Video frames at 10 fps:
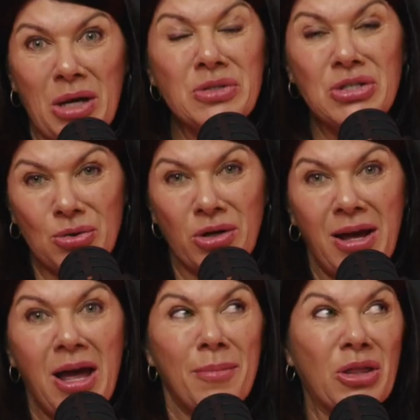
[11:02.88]
else to do it.
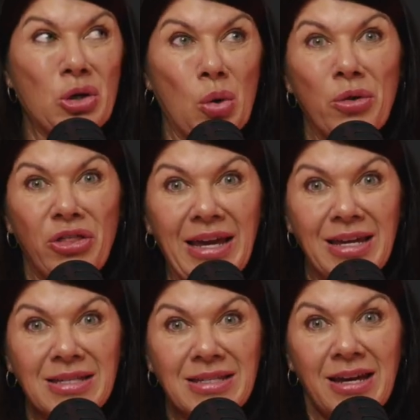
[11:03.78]
But the cool thing
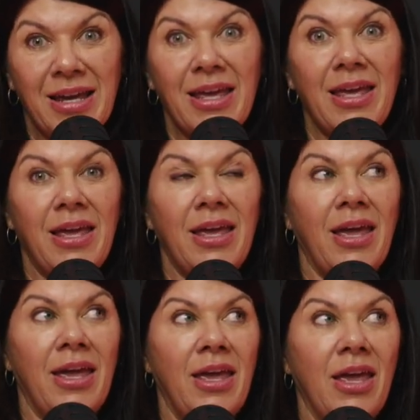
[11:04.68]
is,
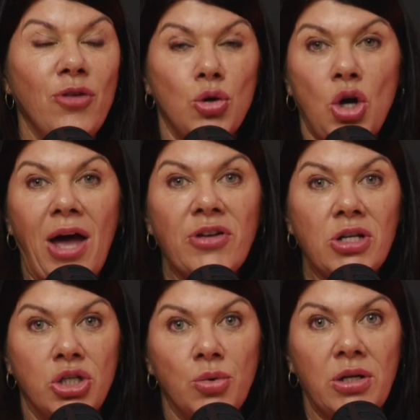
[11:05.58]
if you dive in
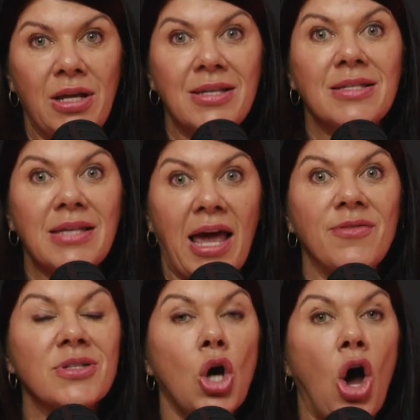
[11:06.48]
and do it, it
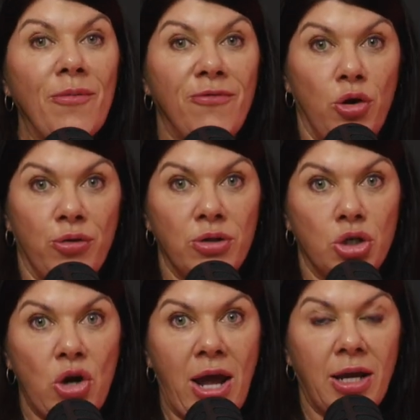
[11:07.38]
saves time further
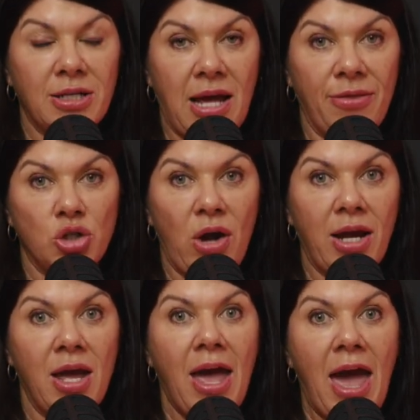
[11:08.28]
down the
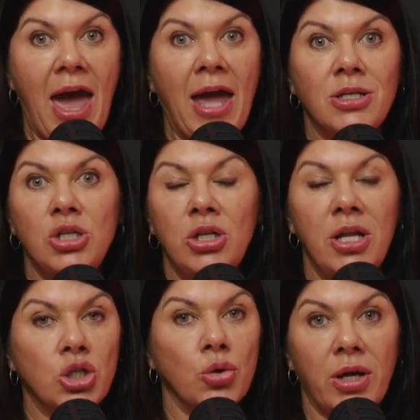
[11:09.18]
track. And
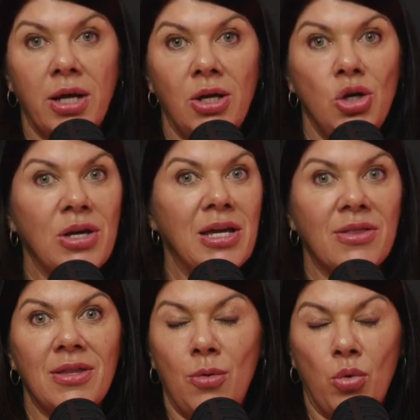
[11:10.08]
literally
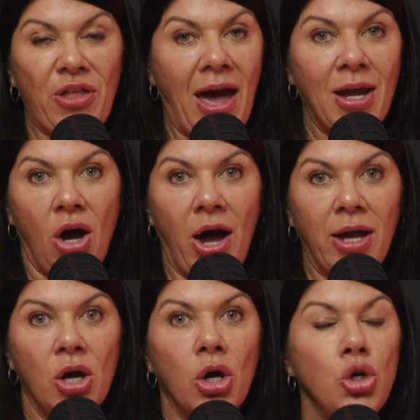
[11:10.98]
with
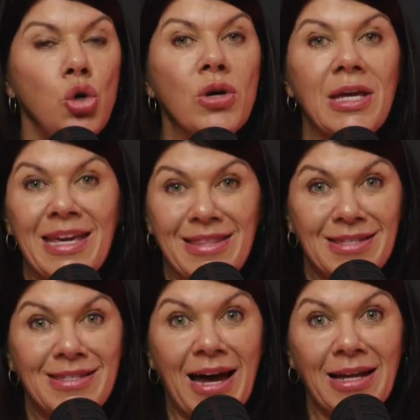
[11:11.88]
AI, you can get
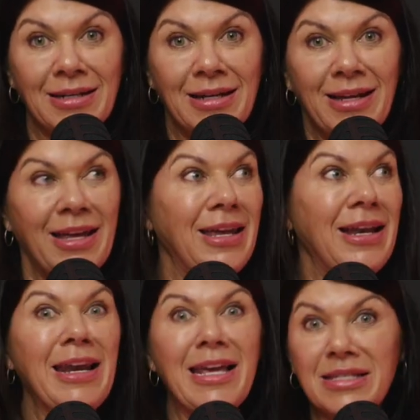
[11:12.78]
this done
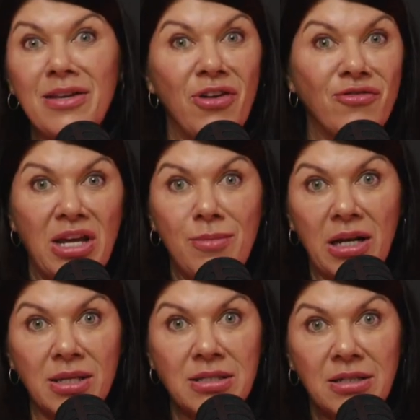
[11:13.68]
in less than 15
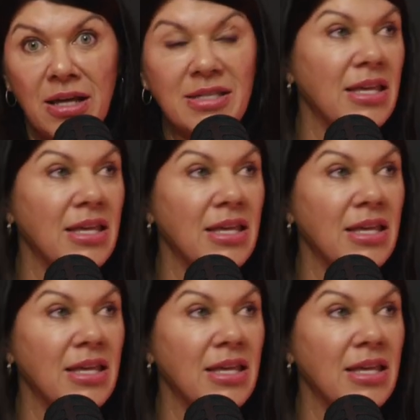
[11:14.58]
minutes. It's